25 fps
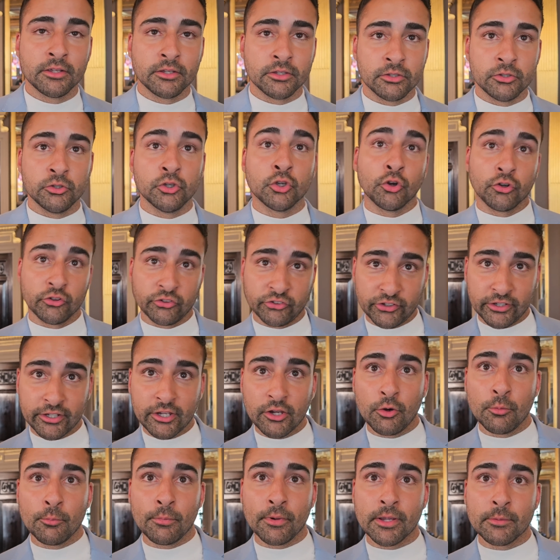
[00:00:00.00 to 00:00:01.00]
You've got to stick it
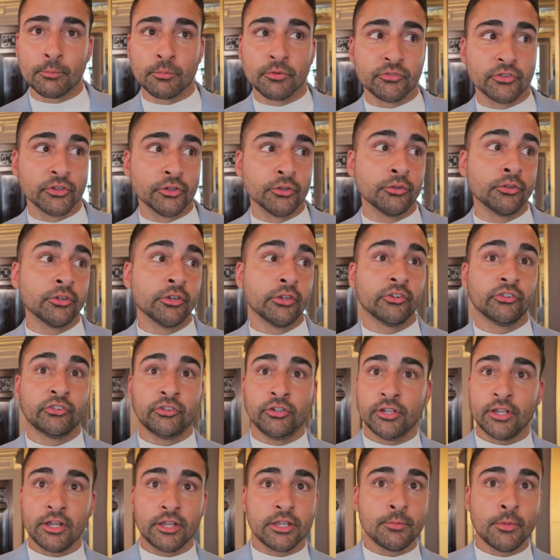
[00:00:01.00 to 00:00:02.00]
on pay-per-view so you
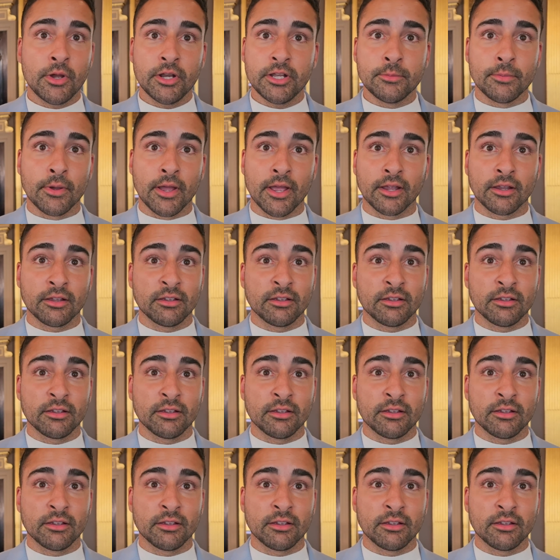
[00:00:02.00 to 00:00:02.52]
get your money back.